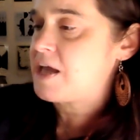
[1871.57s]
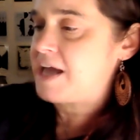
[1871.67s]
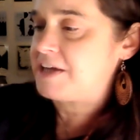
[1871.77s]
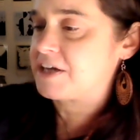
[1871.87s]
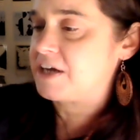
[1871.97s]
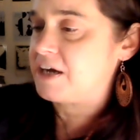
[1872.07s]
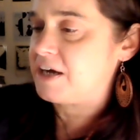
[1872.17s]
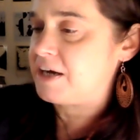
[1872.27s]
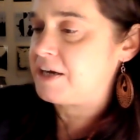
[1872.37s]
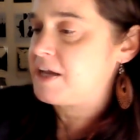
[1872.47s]
and to
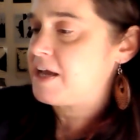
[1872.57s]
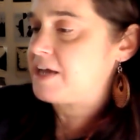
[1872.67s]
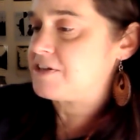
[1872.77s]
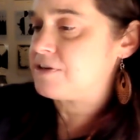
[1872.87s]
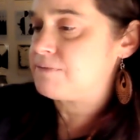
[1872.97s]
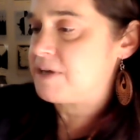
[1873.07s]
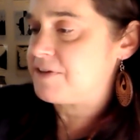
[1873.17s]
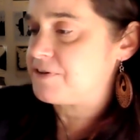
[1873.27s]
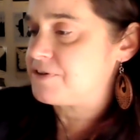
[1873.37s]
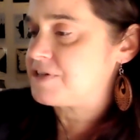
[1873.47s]
God and to their
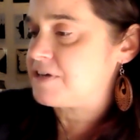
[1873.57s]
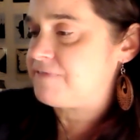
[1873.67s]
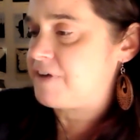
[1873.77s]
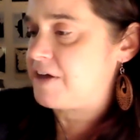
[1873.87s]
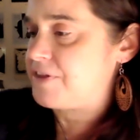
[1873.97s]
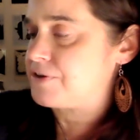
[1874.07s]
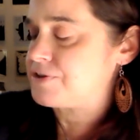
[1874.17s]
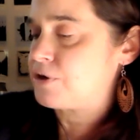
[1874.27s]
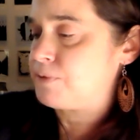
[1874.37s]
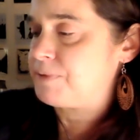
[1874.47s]
mothers and
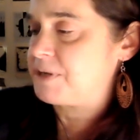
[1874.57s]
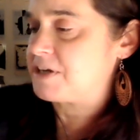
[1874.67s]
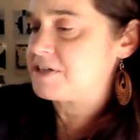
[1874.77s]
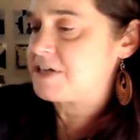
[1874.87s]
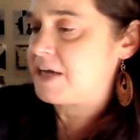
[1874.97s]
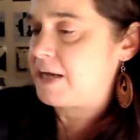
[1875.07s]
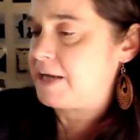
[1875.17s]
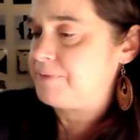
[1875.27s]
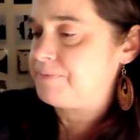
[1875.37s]
fathers, hoping not to die.